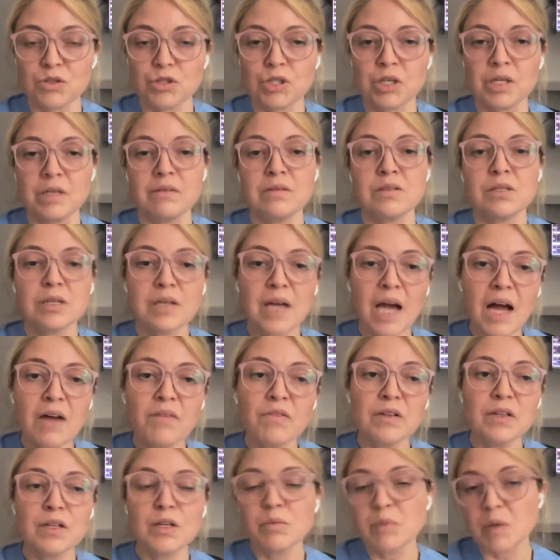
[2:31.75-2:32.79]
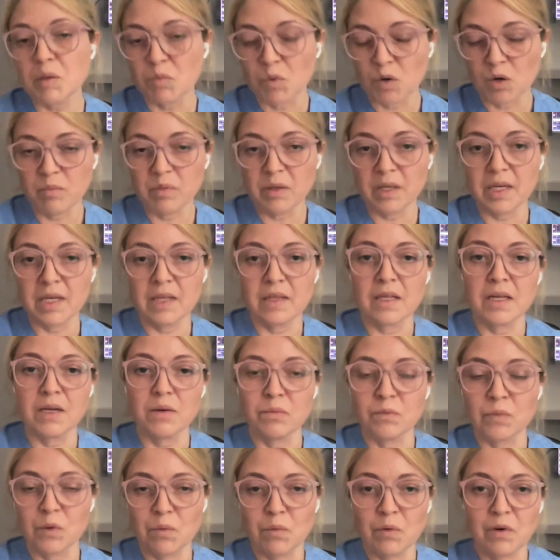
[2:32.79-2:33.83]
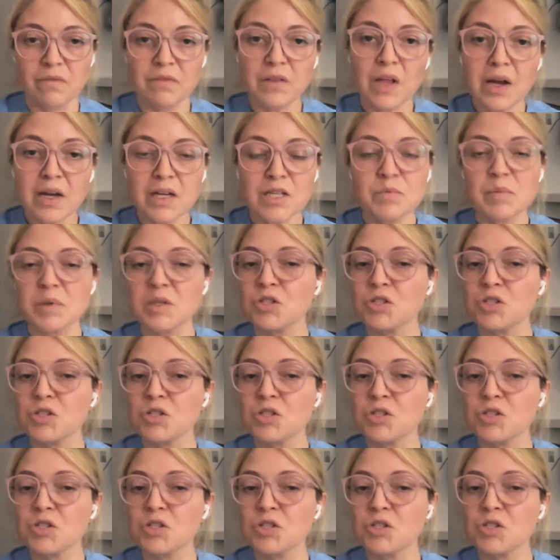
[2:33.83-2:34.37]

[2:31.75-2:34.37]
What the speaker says: She did have a little bit more bleeding than we would have liked,